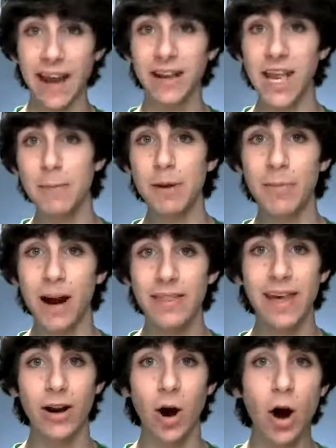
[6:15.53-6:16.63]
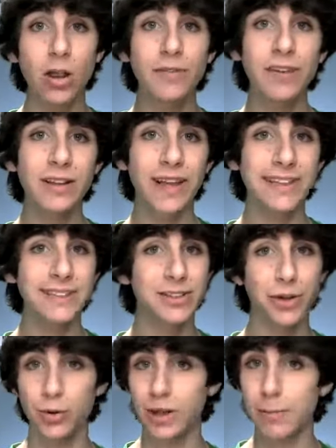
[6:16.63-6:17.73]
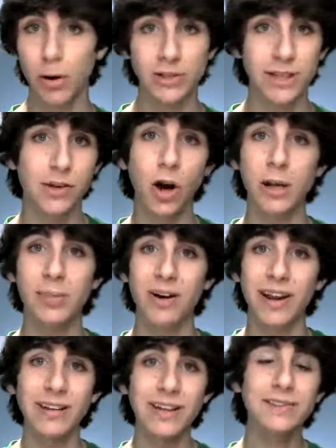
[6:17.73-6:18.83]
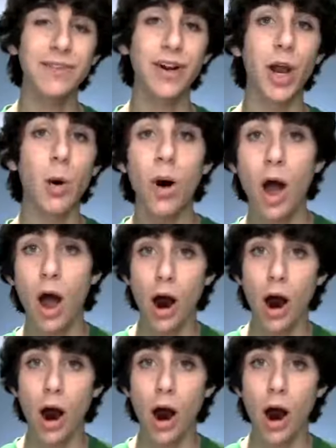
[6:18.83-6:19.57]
and keep in mind that all of the links to the posts I talked about in this video